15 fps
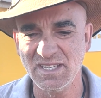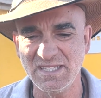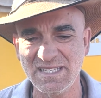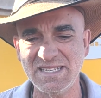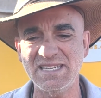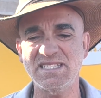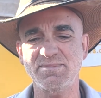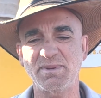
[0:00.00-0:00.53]
you
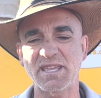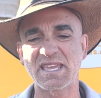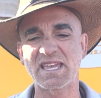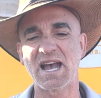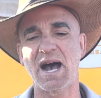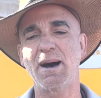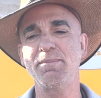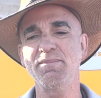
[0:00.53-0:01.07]
need to
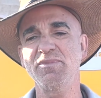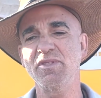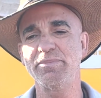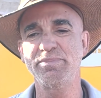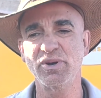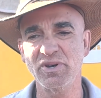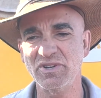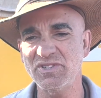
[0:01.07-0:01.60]
become the
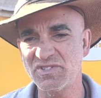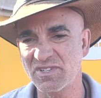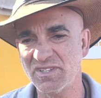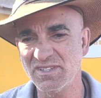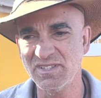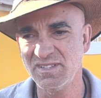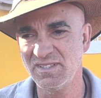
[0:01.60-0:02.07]
person